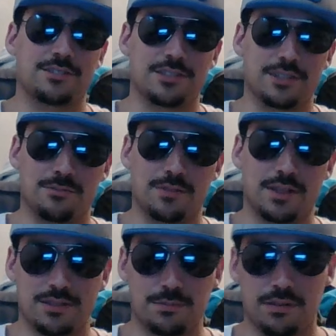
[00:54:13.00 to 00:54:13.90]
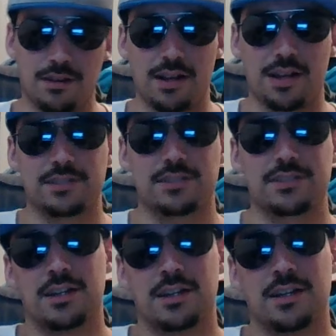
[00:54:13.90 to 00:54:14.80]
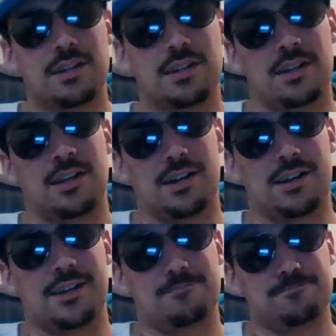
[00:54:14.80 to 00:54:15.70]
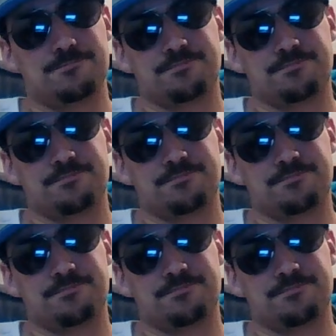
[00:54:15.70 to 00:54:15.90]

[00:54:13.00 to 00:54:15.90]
or something. I was surprised. But